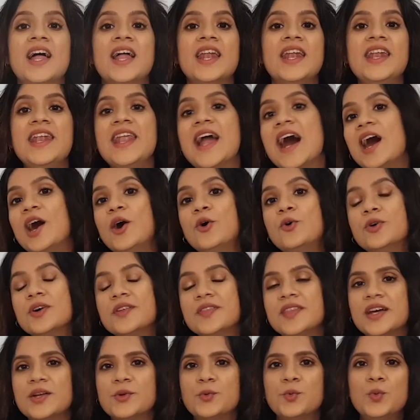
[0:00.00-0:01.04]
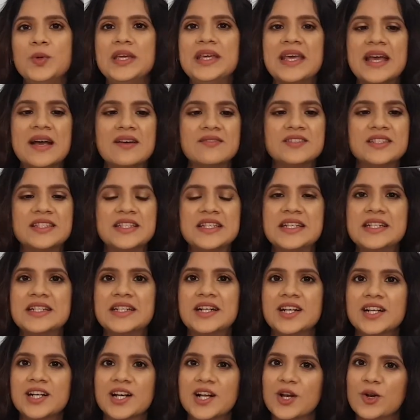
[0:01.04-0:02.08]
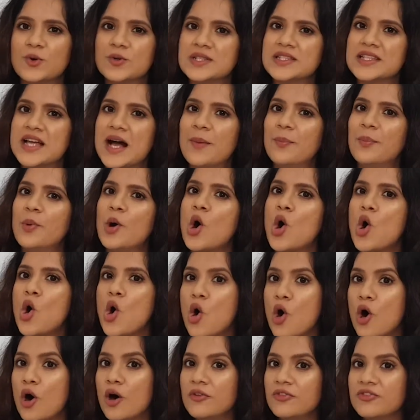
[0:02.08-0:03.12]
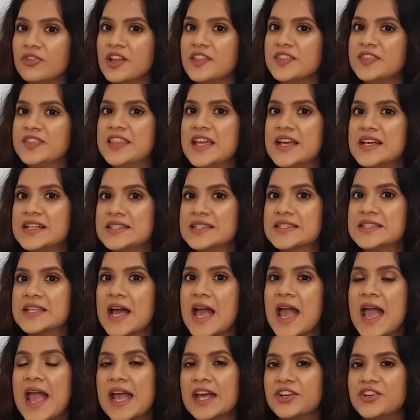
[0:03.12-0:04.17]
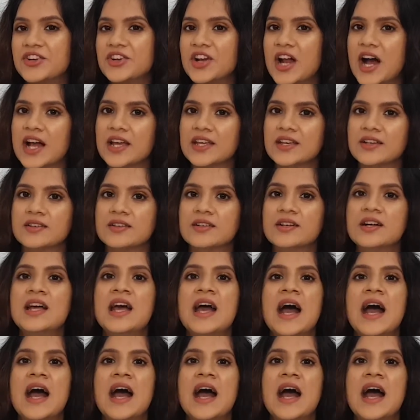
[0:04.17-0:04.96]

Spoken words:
Now that we have seen a close-up of this hair dryer